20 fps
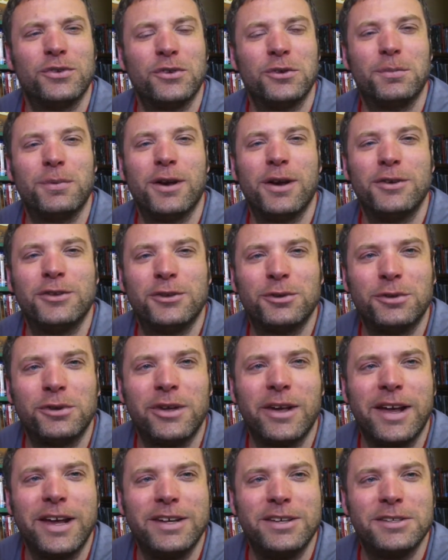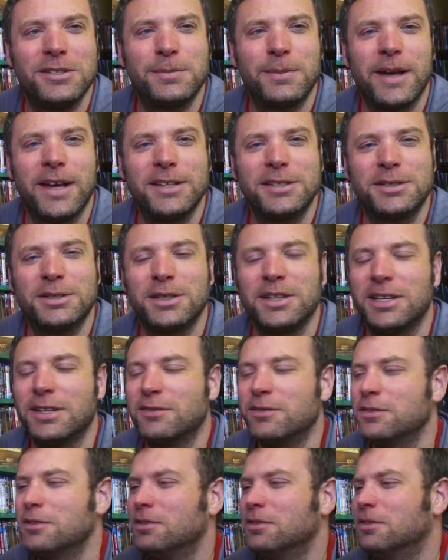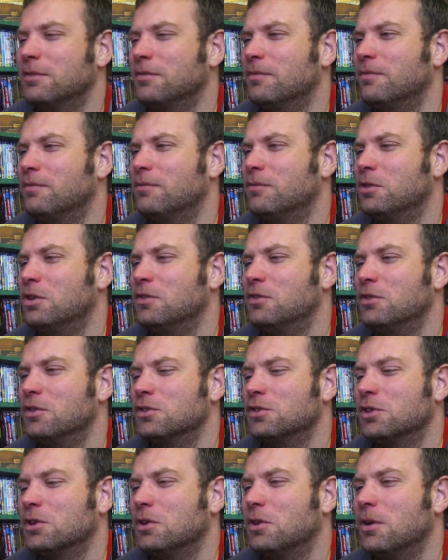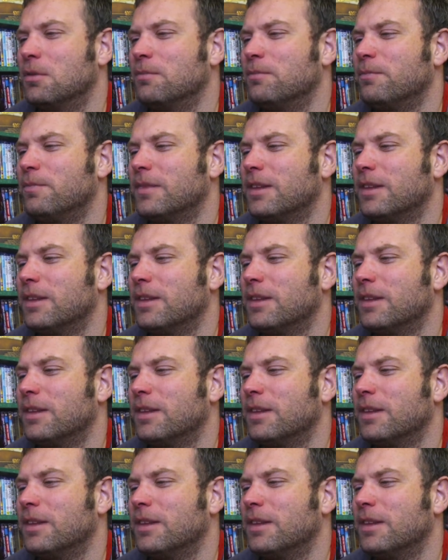I suppose, sort of going into space, I think, for the very first time.